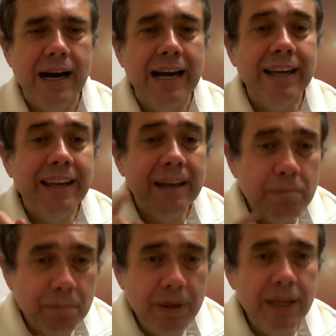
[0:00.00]
I
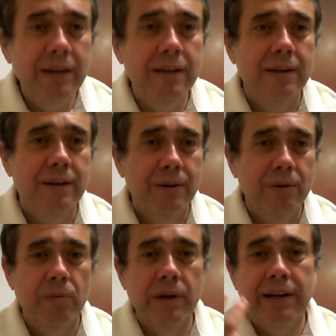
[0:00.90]
can be
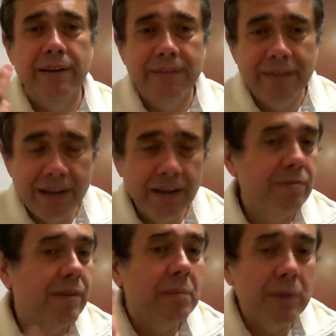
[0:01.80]
what I think
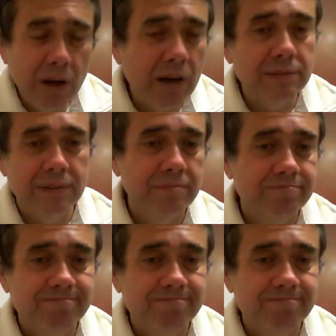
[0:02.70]
if I'm not.